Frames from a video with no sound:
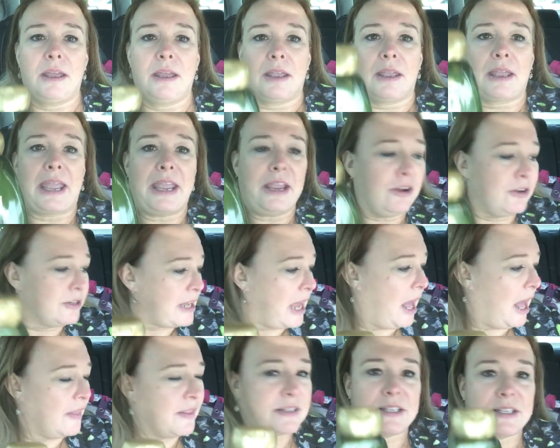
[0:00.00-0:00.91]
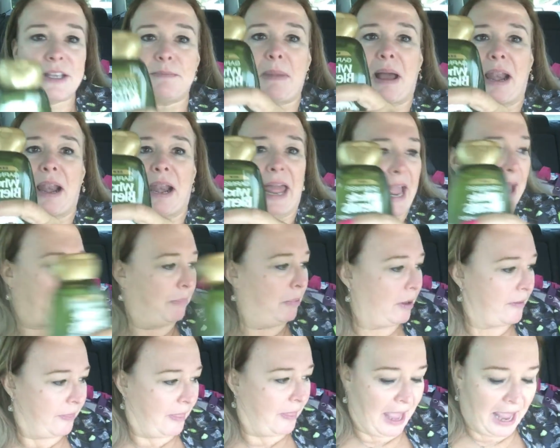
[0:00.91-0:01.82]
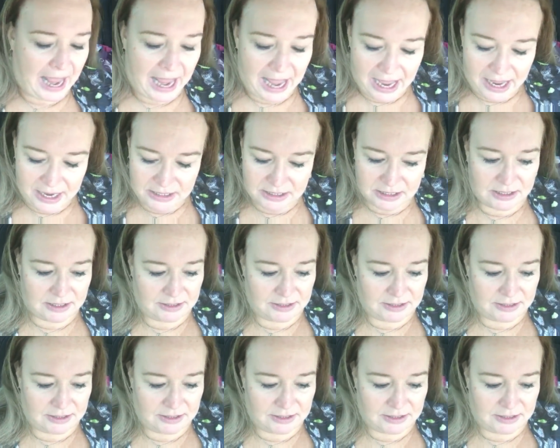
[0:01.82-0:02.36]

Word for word: Okay, here's all that's in my lap. Look, that.